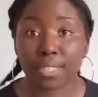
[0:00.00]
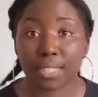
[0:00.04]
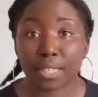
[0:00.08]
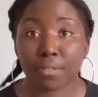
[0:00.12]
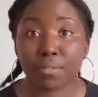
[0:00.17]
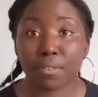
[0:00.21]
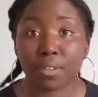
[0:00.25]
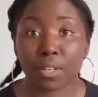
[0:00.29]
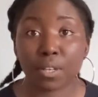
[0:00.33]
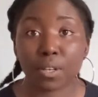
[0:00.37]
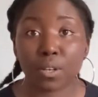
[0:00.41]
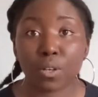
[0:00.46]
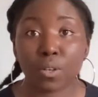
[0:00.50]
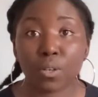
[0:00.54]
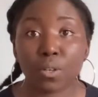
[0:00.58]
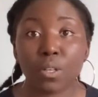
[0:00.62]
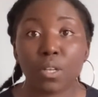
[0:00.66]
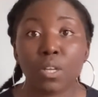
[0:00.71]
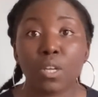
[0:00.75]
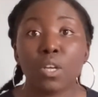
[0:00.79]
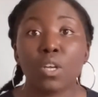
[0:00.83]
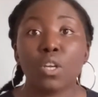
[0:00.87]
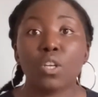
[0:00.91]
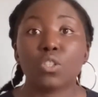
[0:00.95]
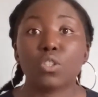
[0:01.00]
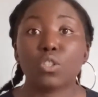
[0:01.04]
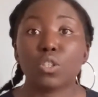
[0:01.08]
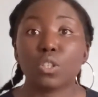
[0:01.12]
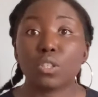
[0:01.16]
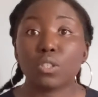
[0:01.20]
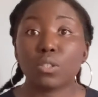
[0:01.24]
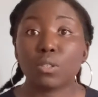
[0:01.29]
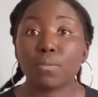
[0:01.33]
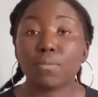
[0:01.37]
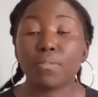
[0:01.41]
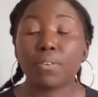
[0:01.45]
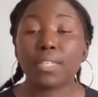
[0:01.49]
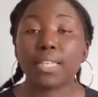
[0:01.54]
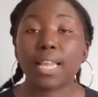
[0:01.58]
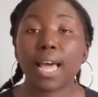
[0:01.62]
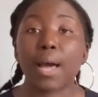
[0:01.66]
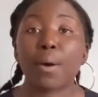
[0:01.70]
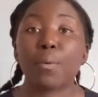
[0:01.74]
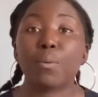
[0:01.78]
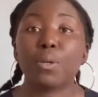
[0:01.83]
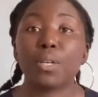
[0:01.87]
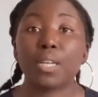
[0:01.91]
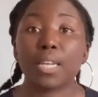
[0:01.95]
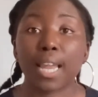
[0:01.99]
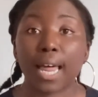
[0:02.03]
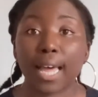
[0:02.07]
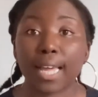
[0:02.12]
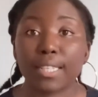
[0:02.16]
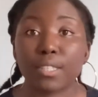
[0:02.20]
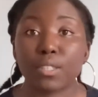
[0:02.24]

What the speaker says: difficult. So something that I would like